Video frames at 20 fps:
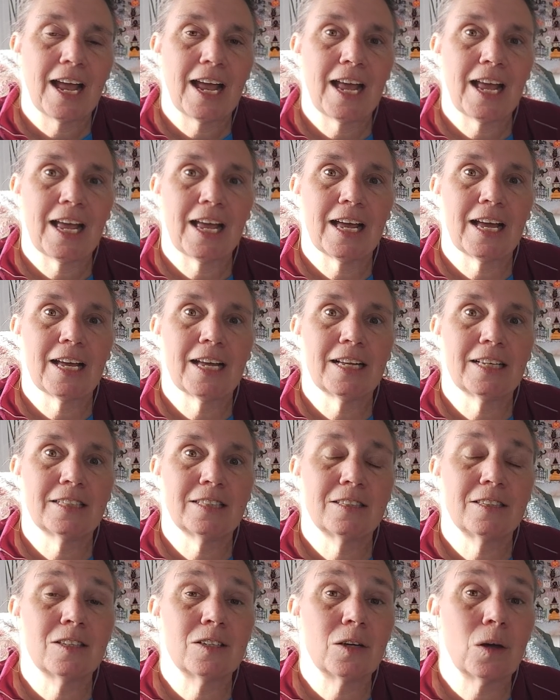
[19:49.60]

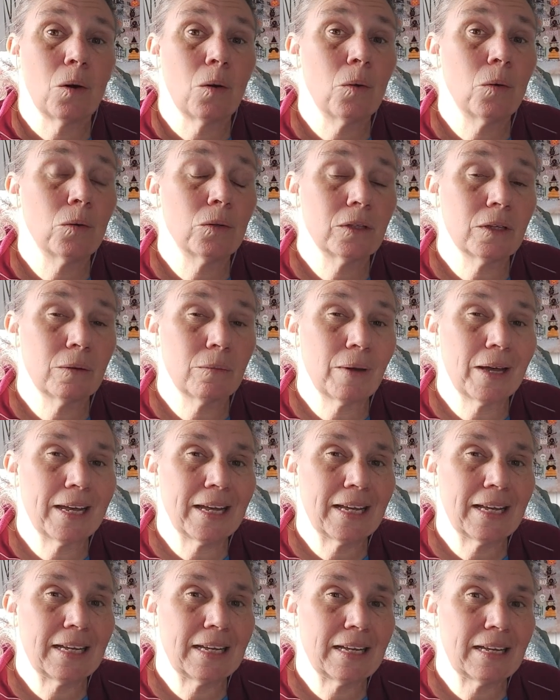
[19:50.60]
And the only
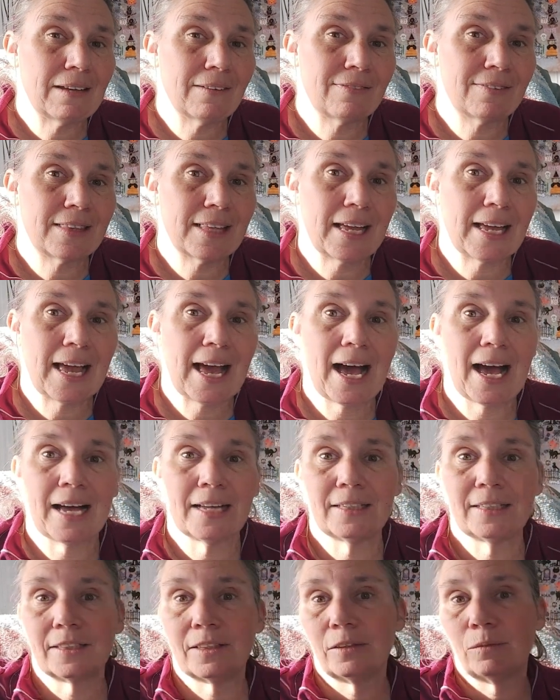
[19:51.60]
way, if they
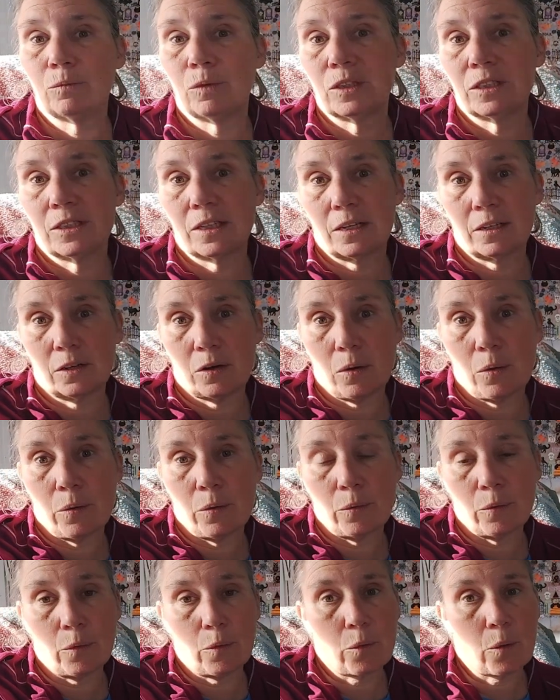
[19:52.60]
had, was to
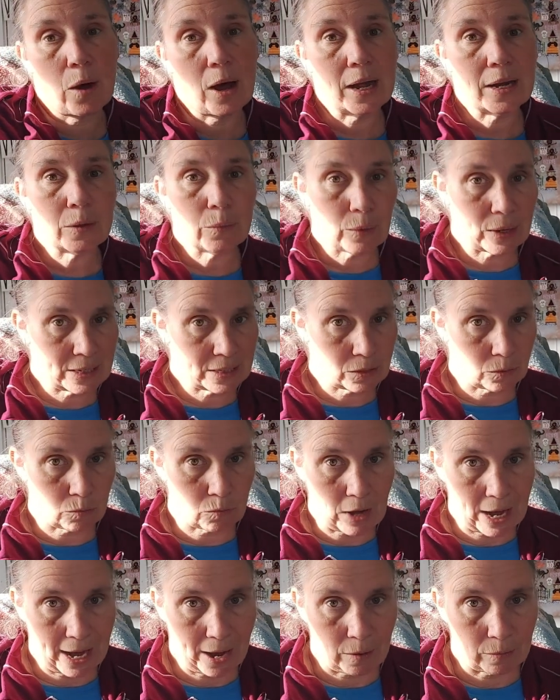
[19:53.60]
go quite a ways
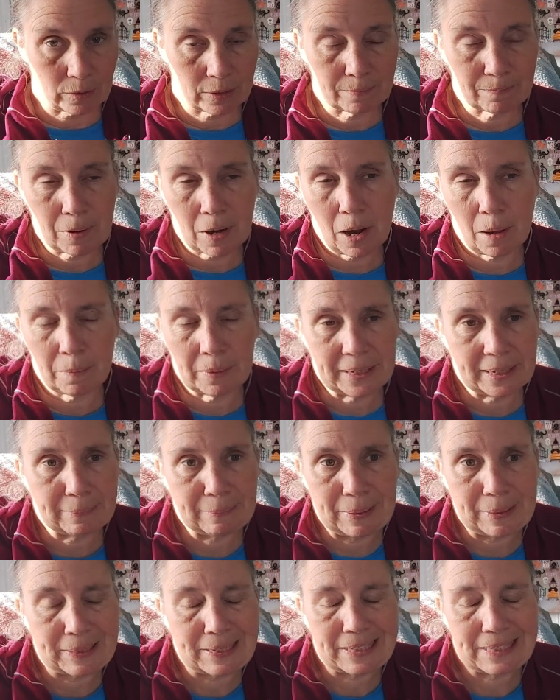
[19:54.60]
around, probably
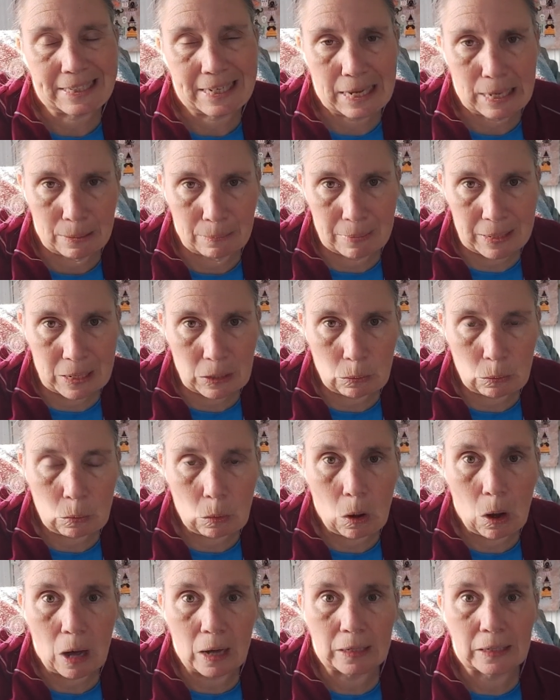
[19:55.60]
about a 10-minute
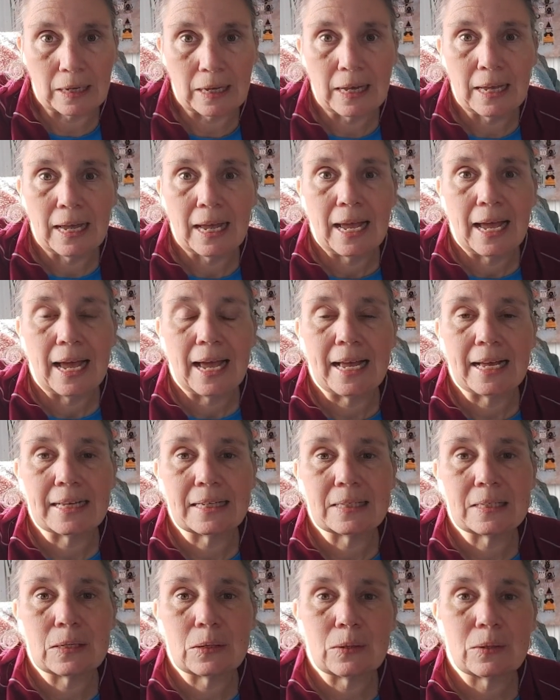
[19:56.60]
walk.
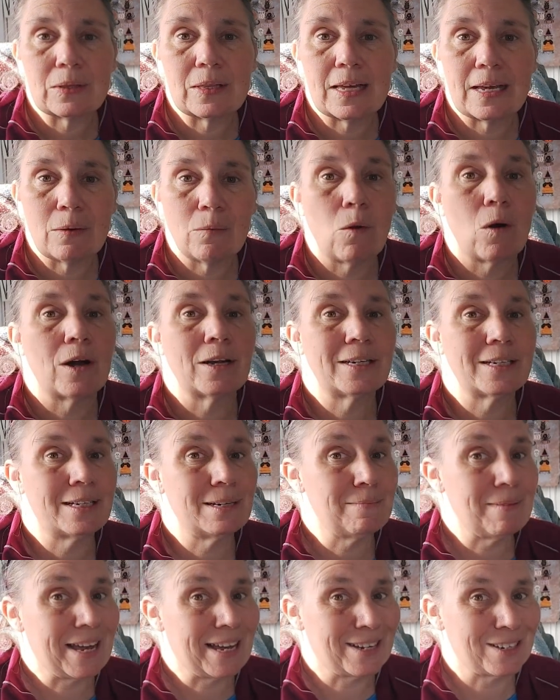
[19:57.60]
And so they wanted
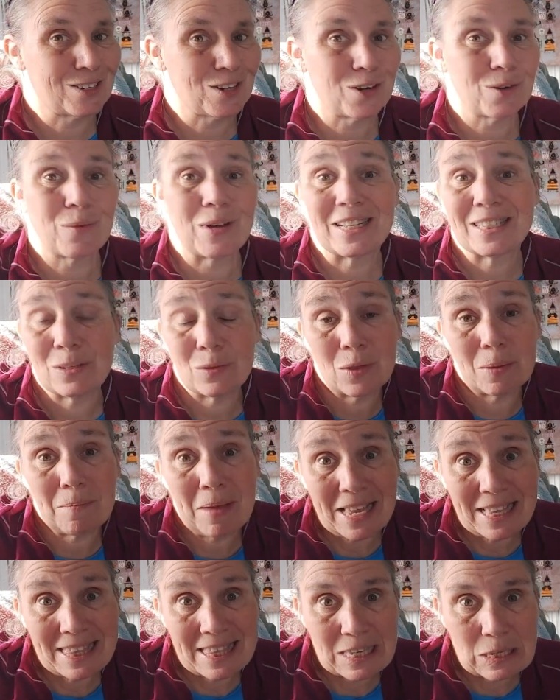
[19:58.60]
to make a shorter way. So they
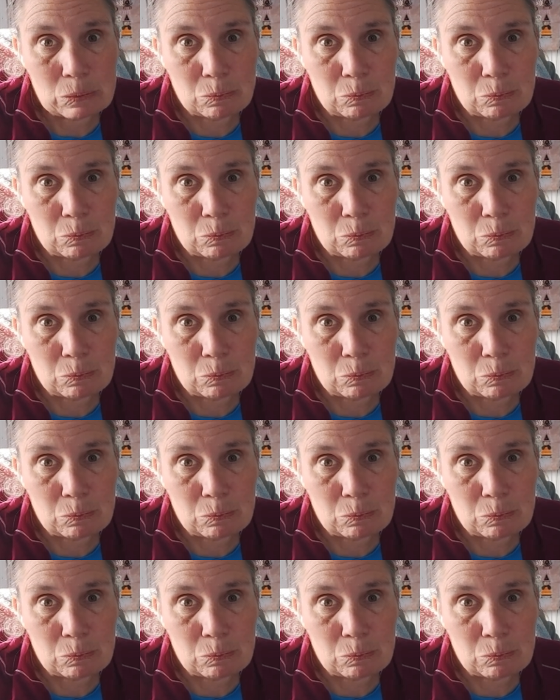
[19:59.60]
made this